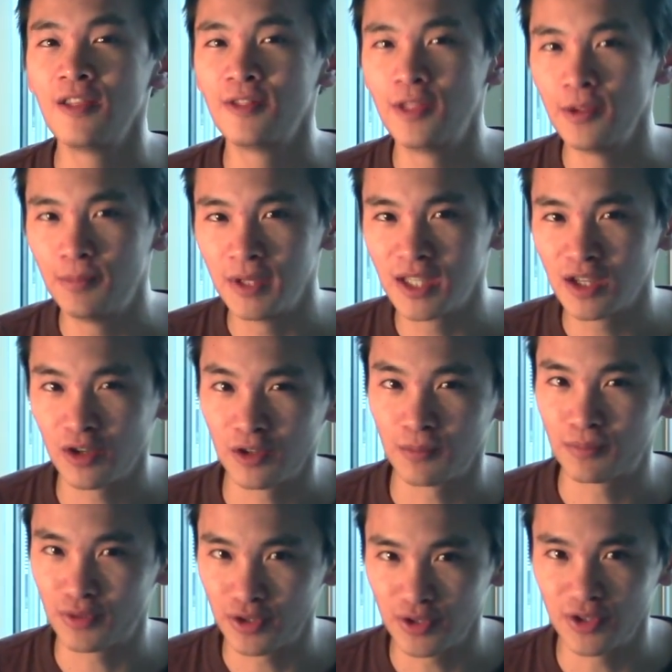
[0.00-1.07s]
the Bitcoin
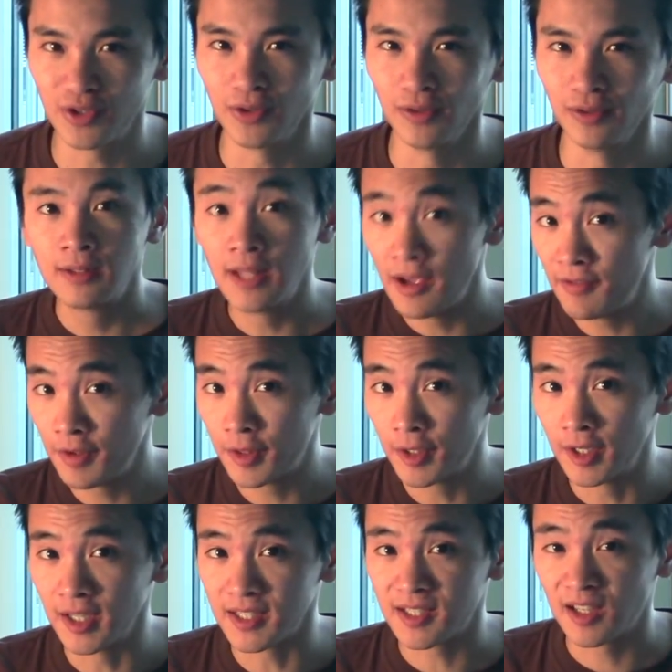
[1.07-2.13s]
protocol.
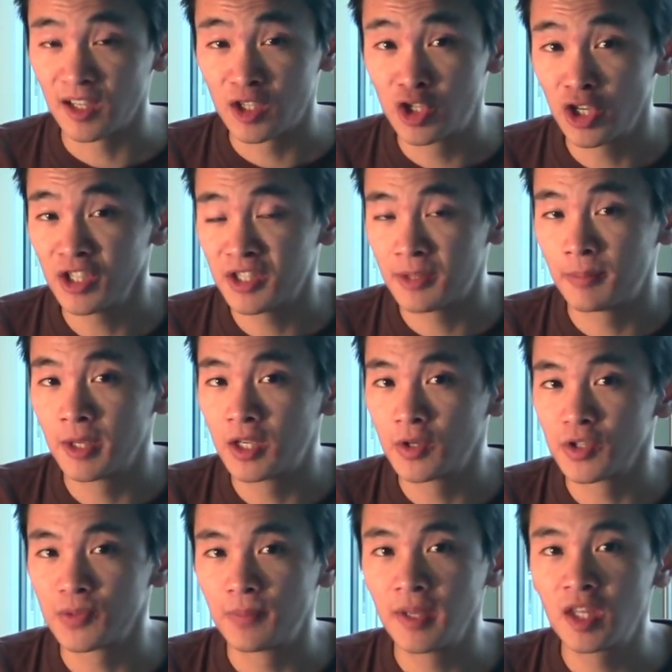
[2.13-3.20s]
Nevertheless, just
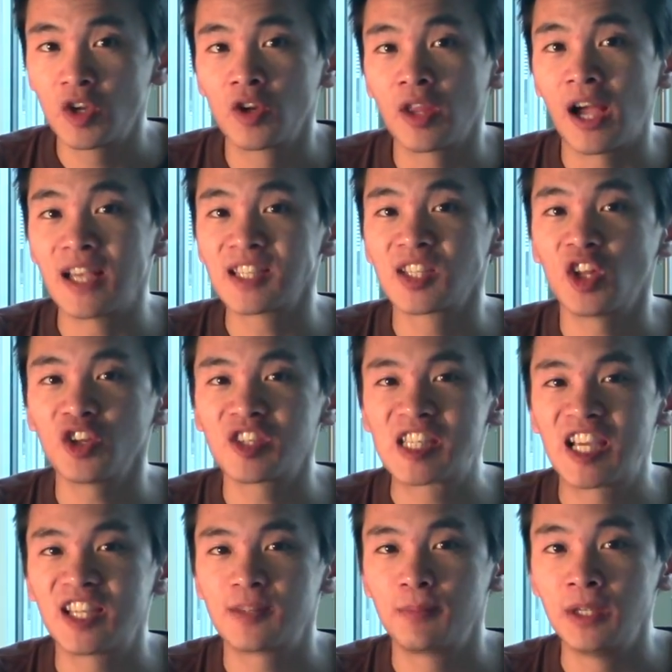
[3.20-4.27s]
because Bitcoin has not
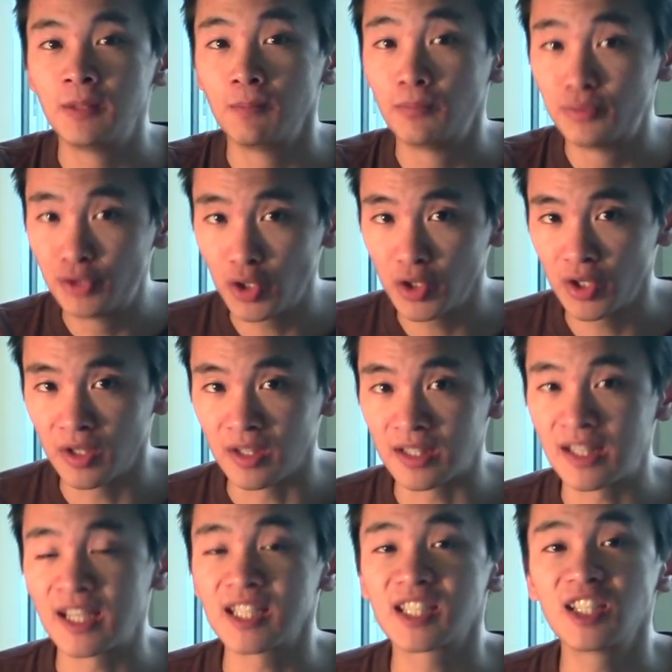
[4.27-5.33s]
yet been broken
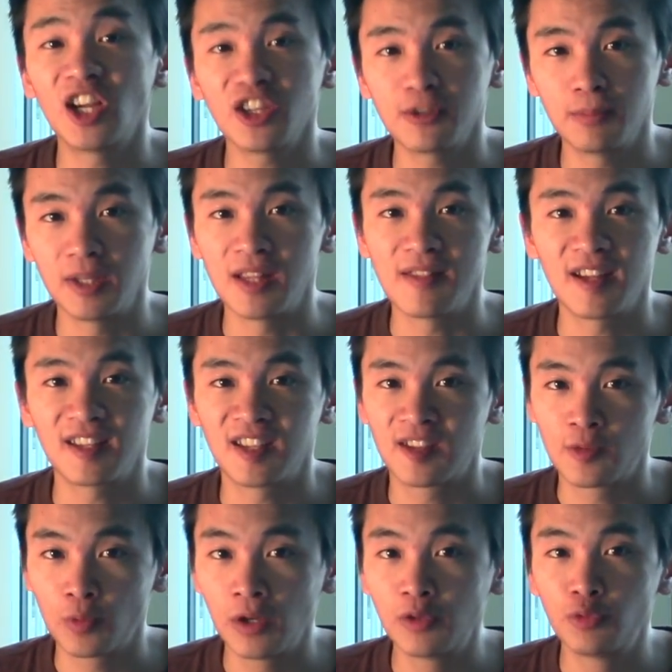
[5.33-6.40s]
does not mean that
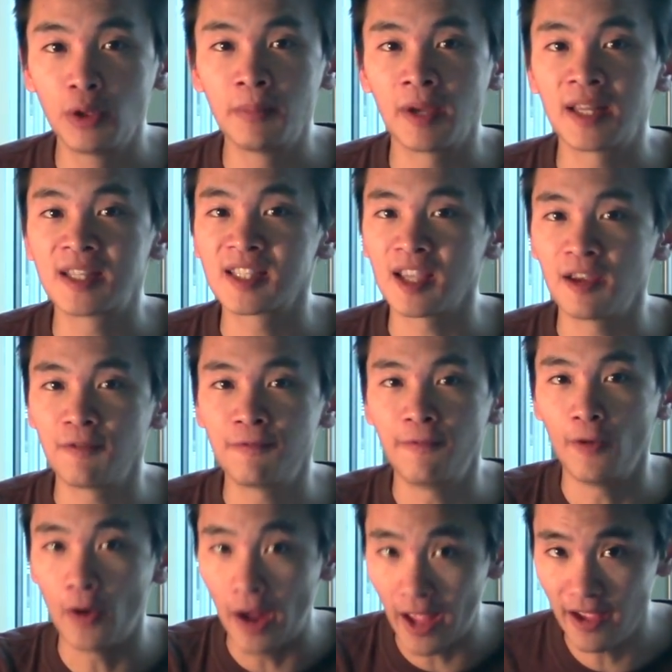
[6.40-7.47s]
it will remain safe
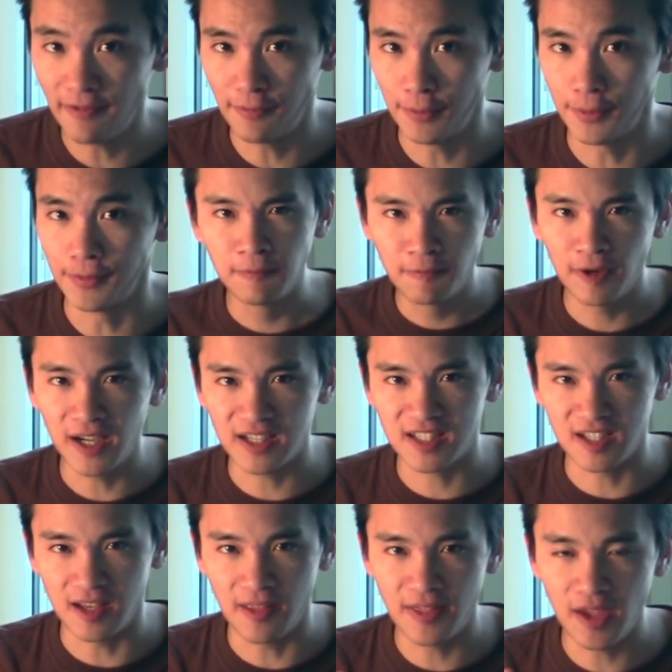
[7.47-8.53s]
forever. In fact,
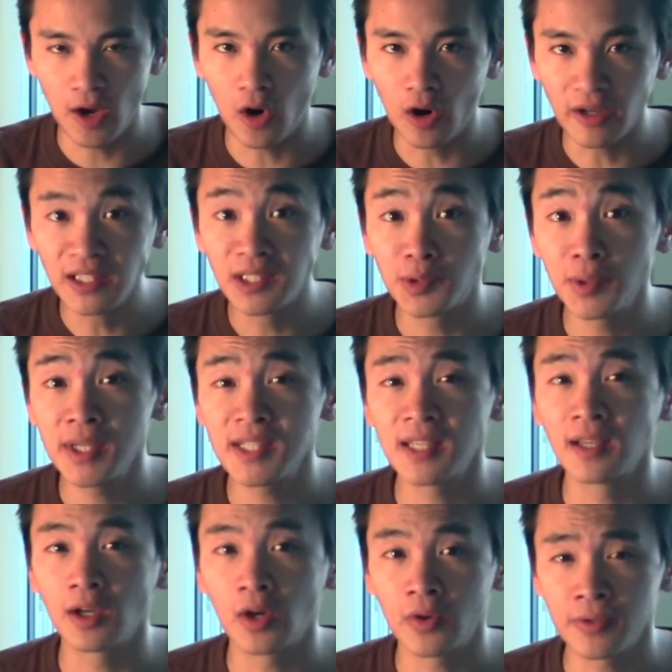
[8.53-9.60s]
there are
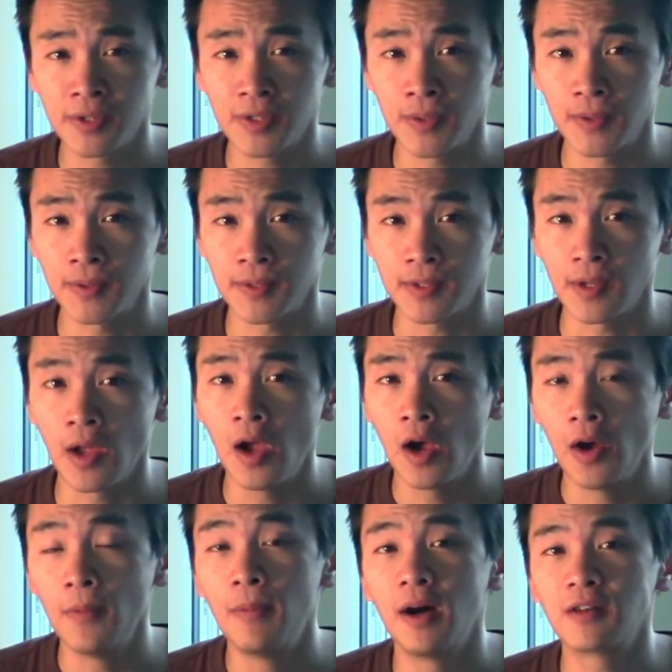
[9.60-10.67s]
increasing concerns
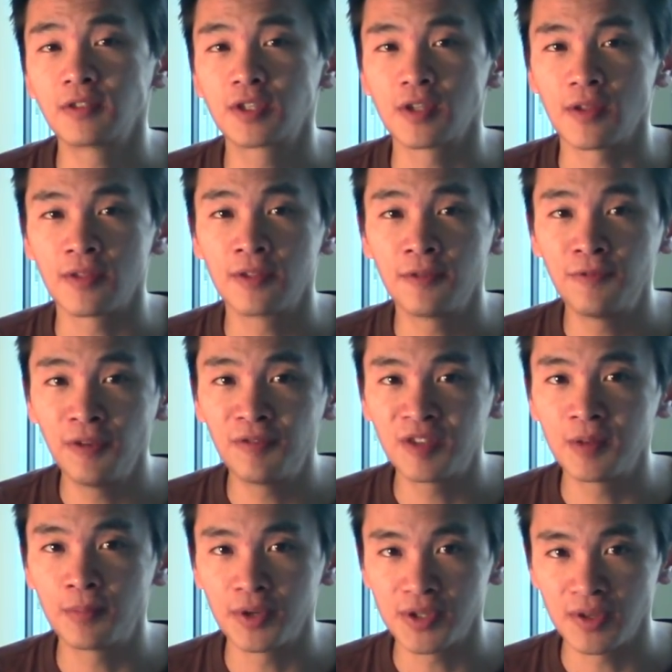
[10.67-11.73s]
about the
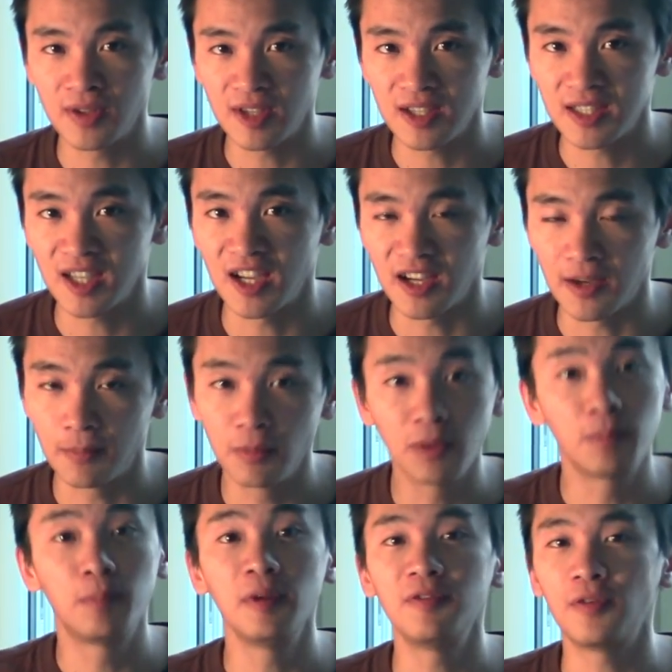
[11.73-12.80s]
50% attack.
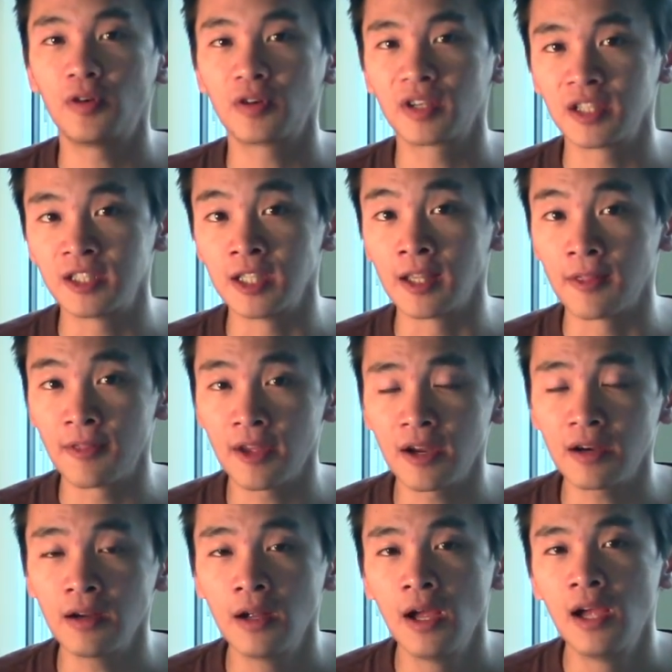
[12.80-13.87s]
But before getting
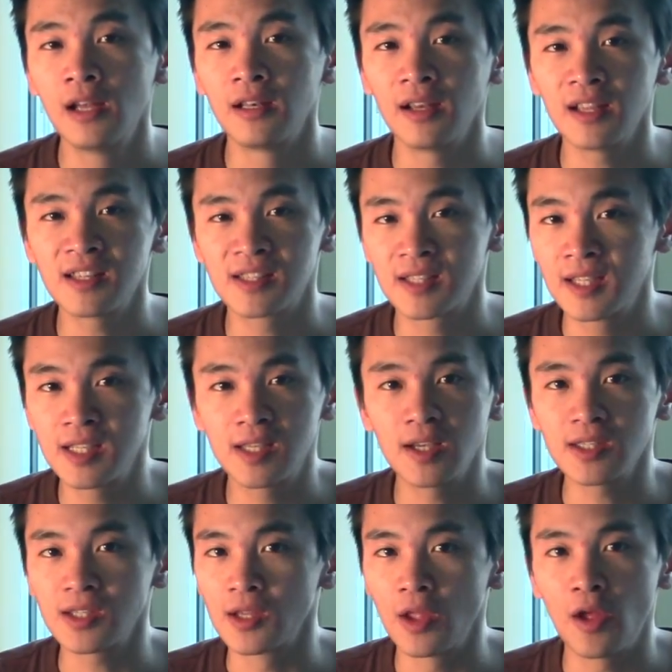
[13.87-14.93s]
there, let's
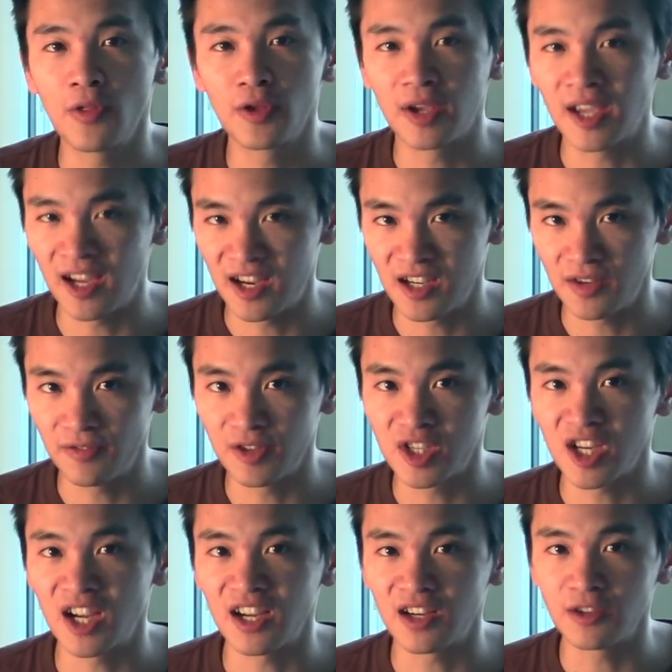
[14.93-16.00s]
discuss another kind of
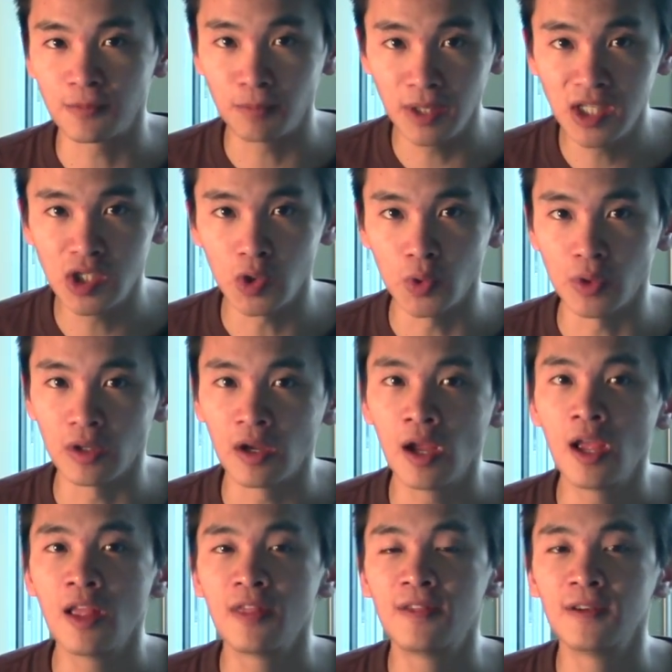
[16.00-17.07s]
attack on Bitcoin,
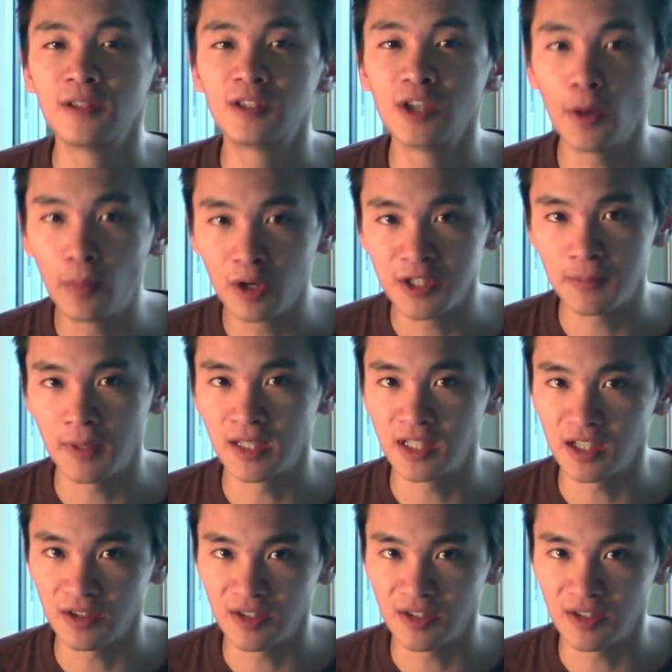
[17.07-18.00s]
the double spending